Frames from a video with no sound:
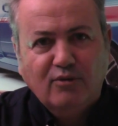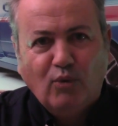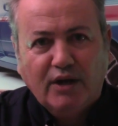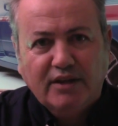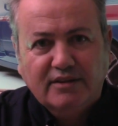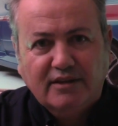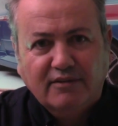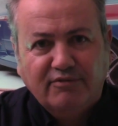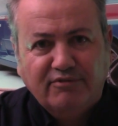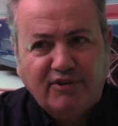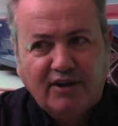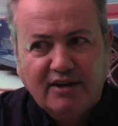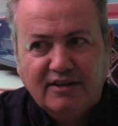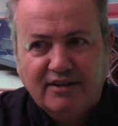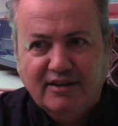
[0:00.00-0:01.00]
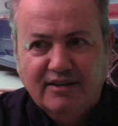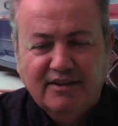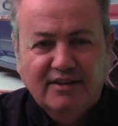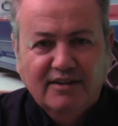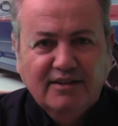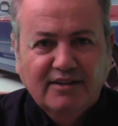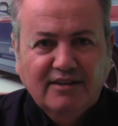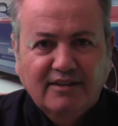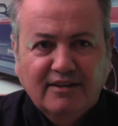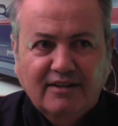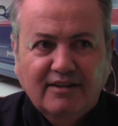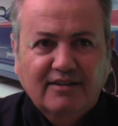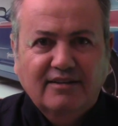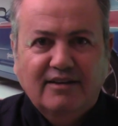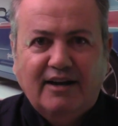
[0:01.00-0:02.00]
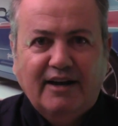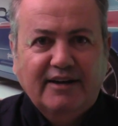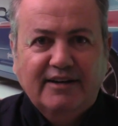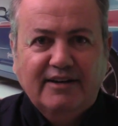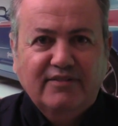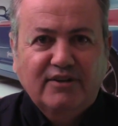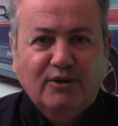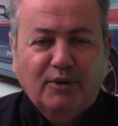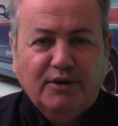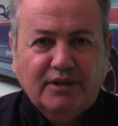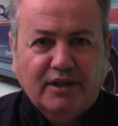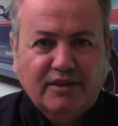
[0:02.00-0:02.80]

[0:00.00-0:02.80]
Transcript: What the fuck? I didn't even know what to